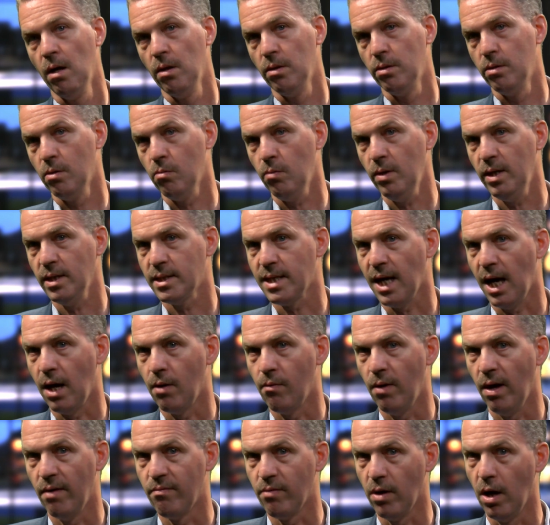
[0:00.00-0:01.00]
There is,
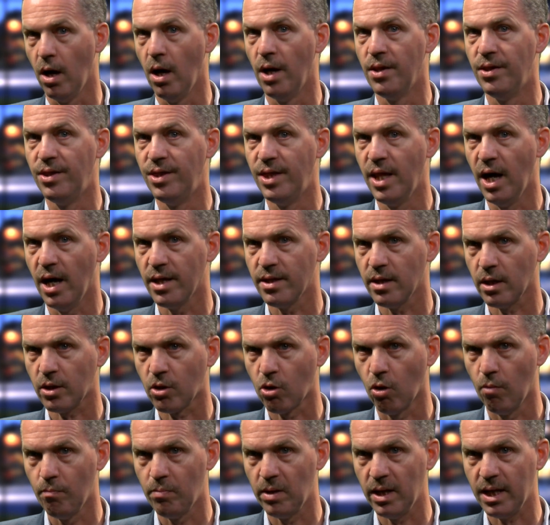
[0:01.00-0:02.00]
however, another
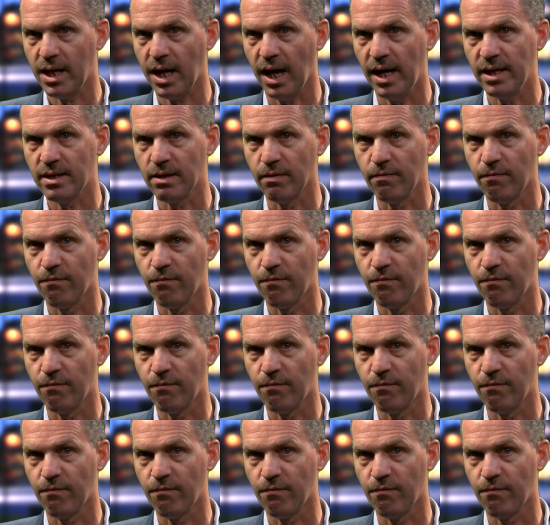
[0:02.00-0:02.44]
complicating